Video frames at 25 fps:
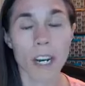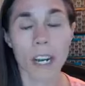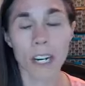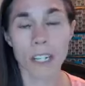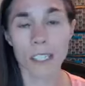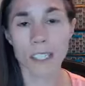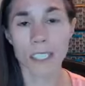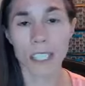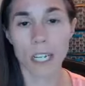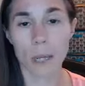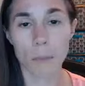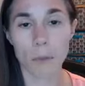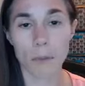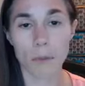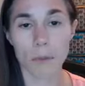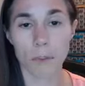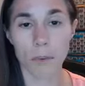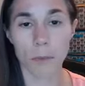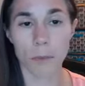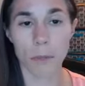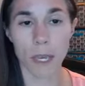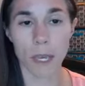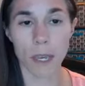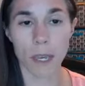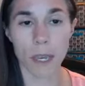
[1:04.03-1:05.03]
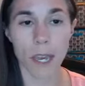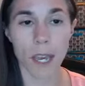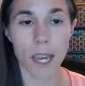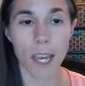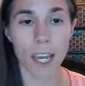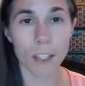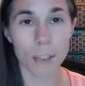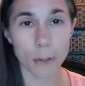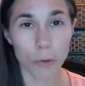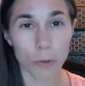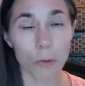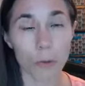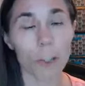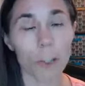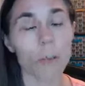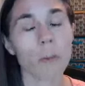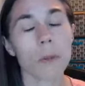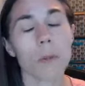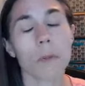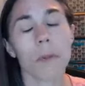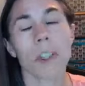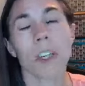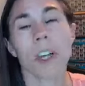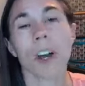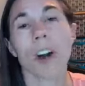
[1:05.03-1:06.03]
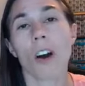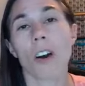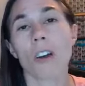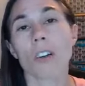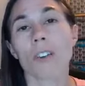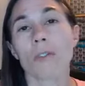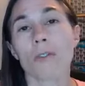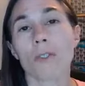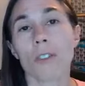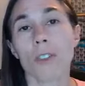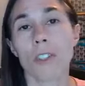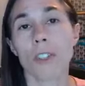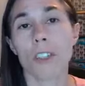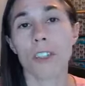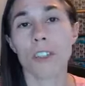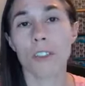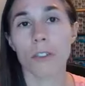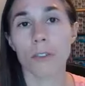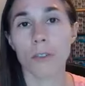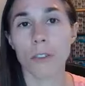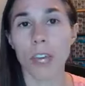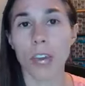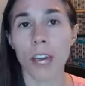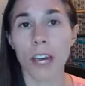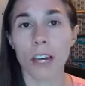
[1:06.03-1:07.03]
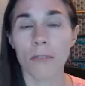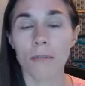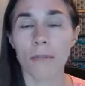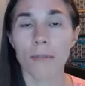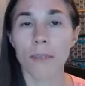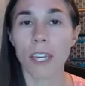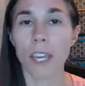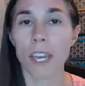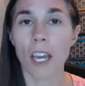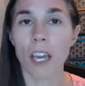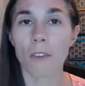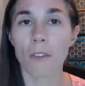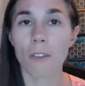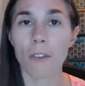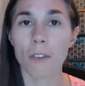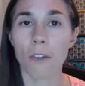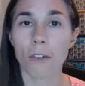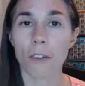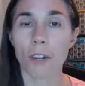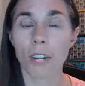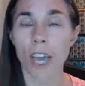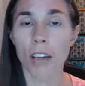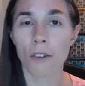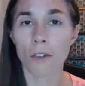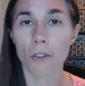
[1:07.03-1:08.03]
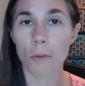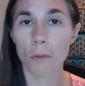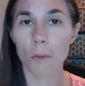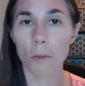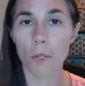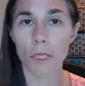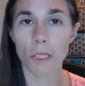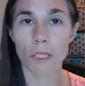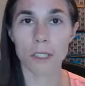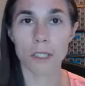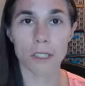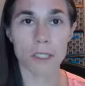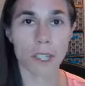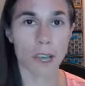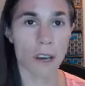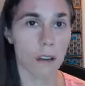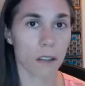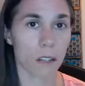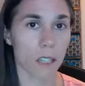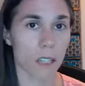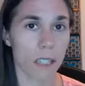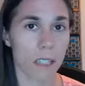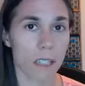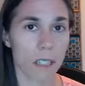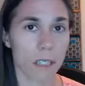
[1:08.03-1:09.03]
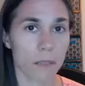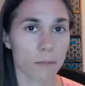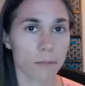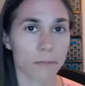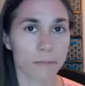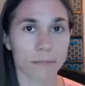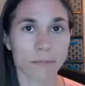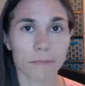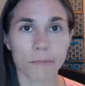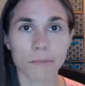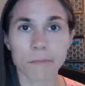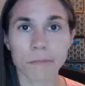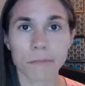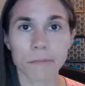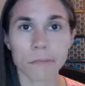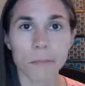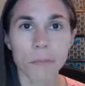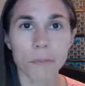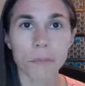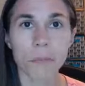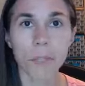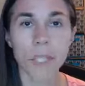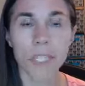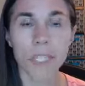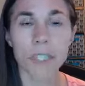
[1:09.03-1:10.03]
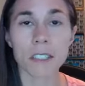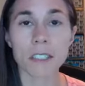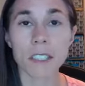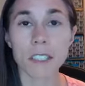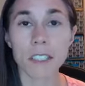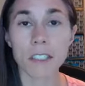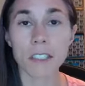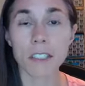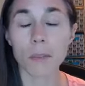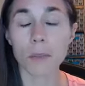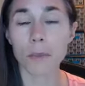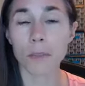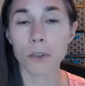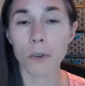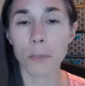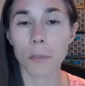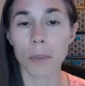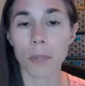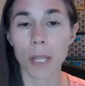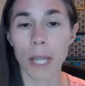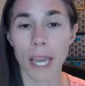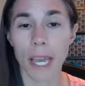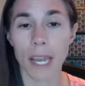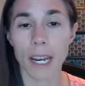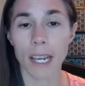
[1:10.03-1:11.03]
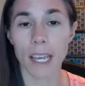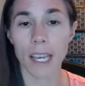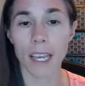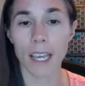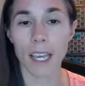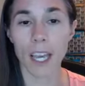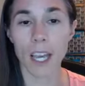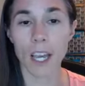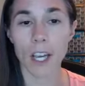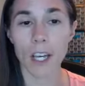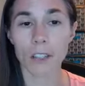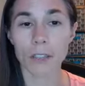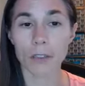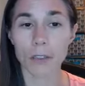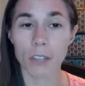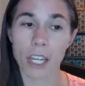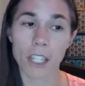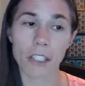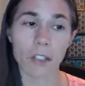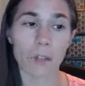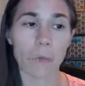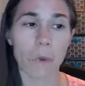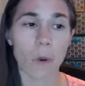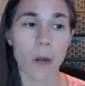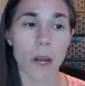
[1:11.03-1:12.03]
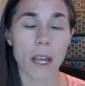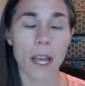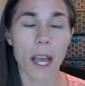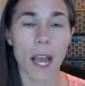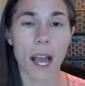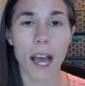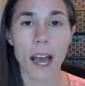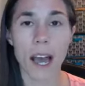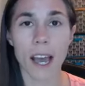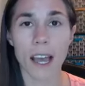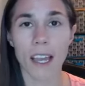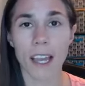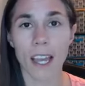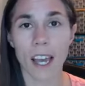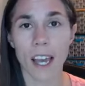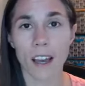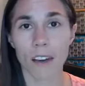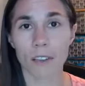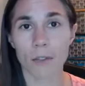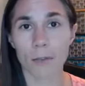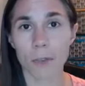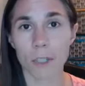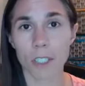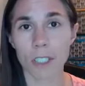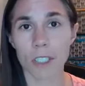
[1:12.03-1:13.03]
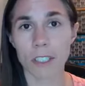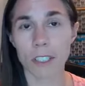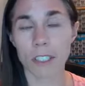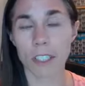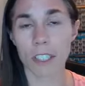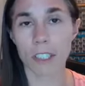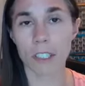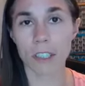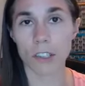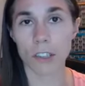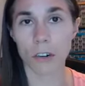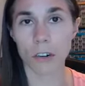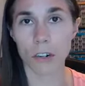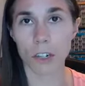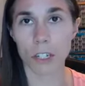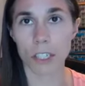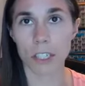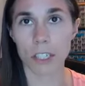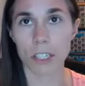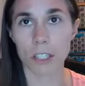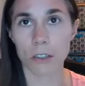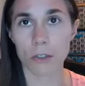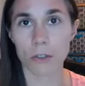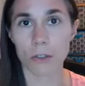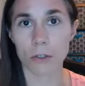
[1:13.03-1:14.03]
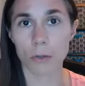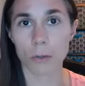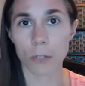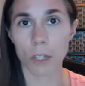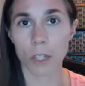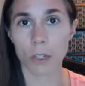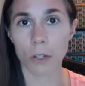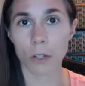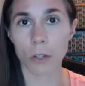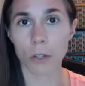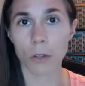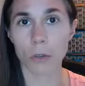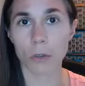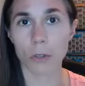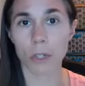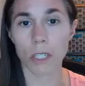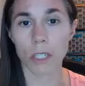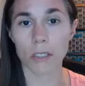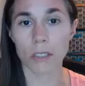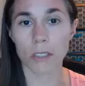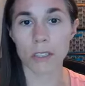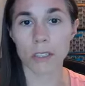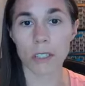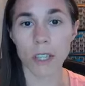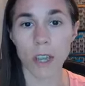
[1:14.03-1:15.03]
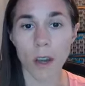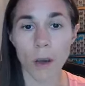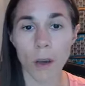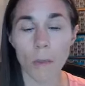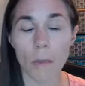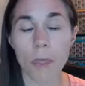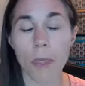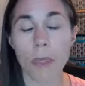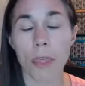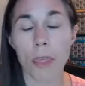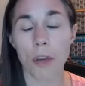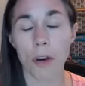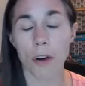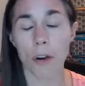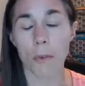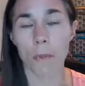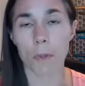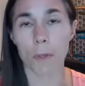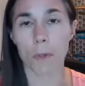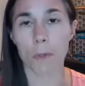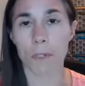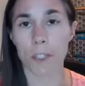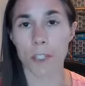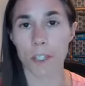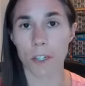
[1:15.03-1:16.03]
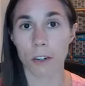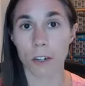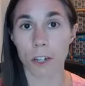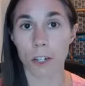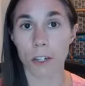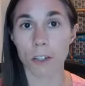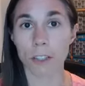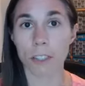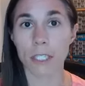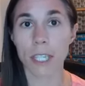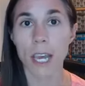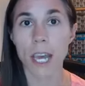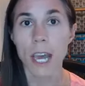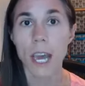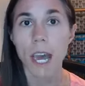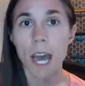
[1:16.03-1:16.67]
next steps for me, it's going to be really hard for you to do that if you don't have a really solid system for planning. So that's why I have recently started to include some therapy materials.